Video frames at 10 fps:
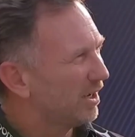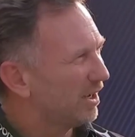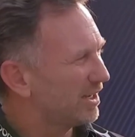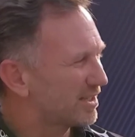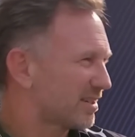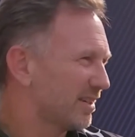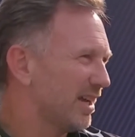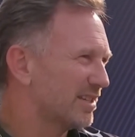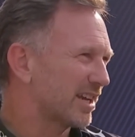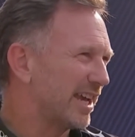
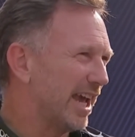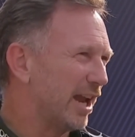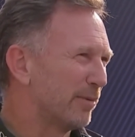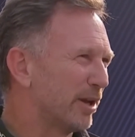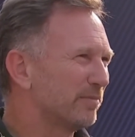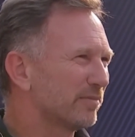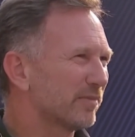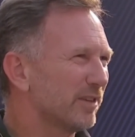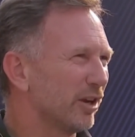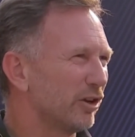That's a key element.
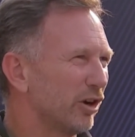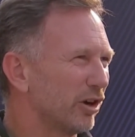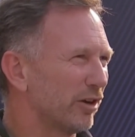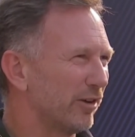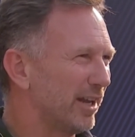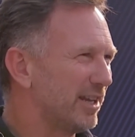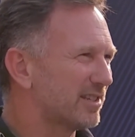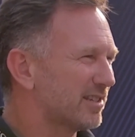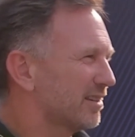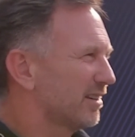You know, you're not going to
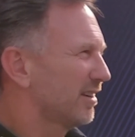release,